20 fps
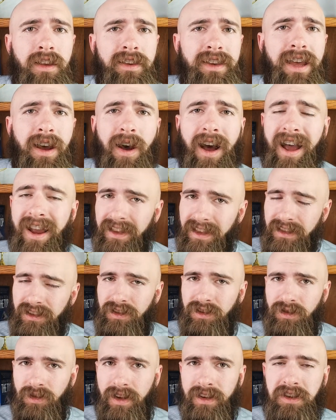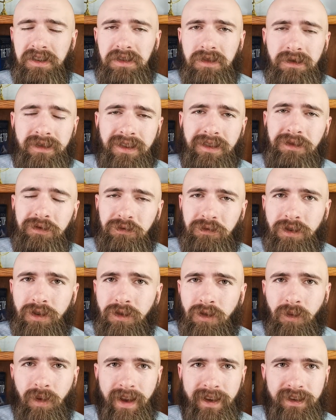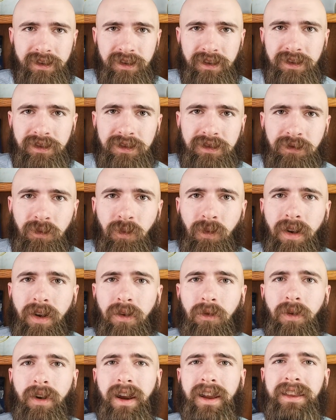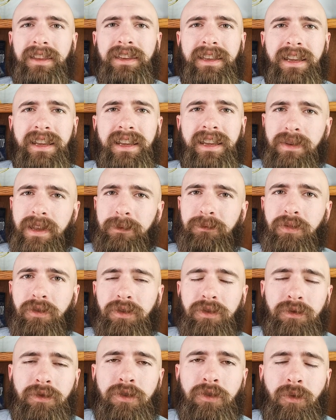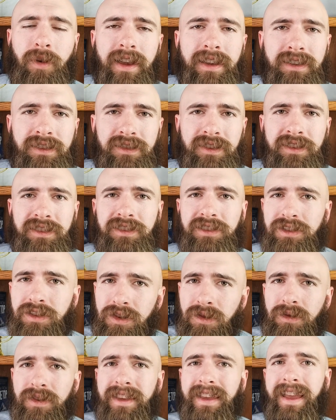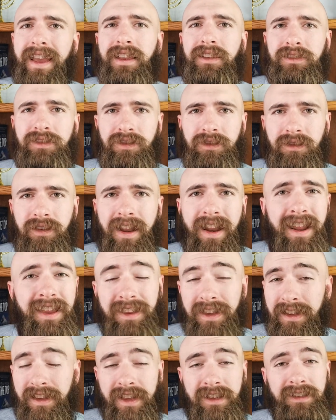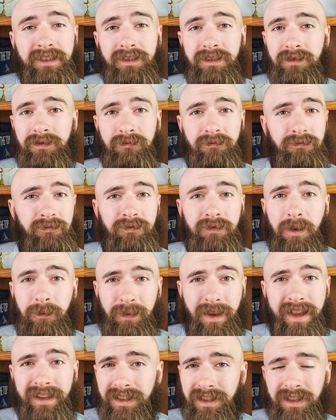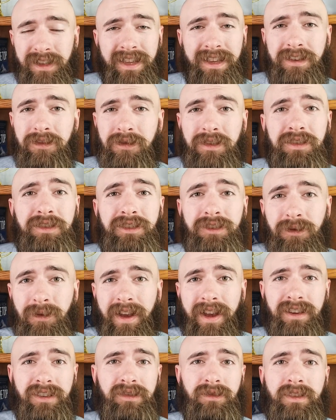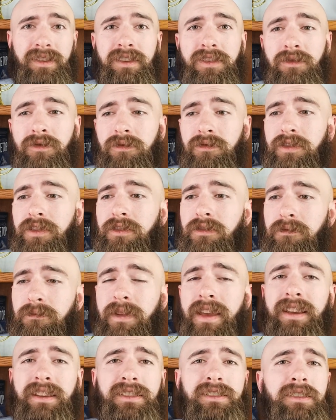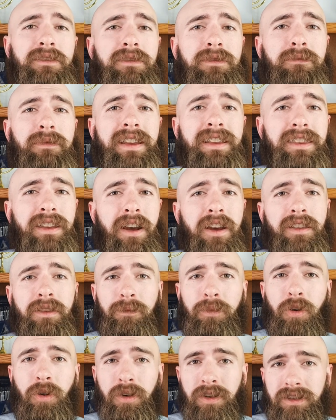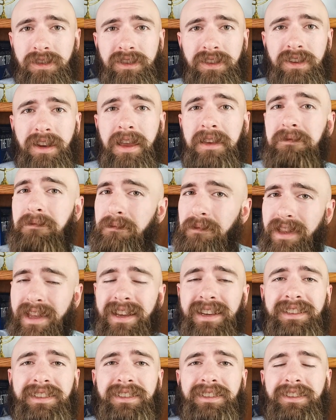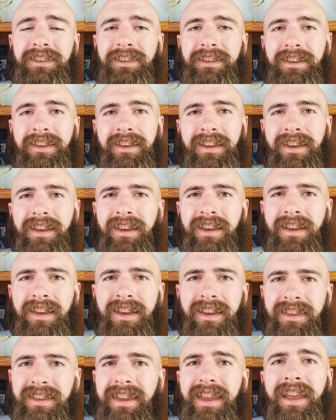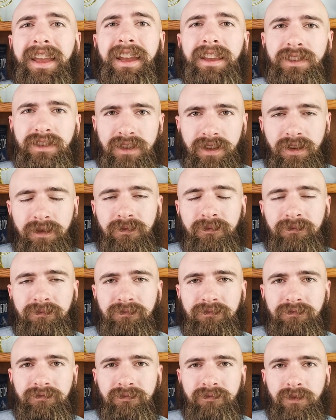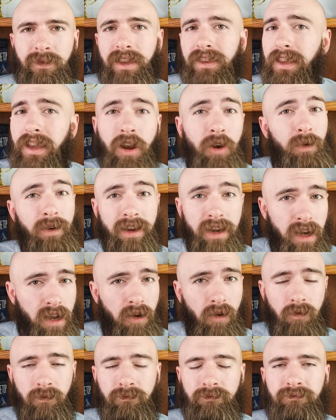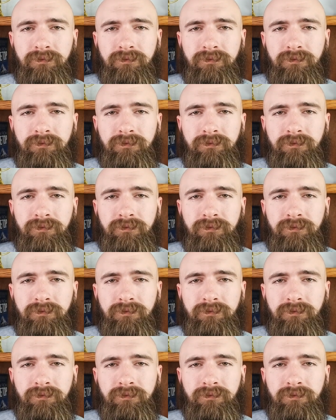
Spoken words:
Now, I like to try to do that through questions, where I lead people through questions to the answer. And I think that's the best thing you can do, actually. You make the other person admit the answer that they already know.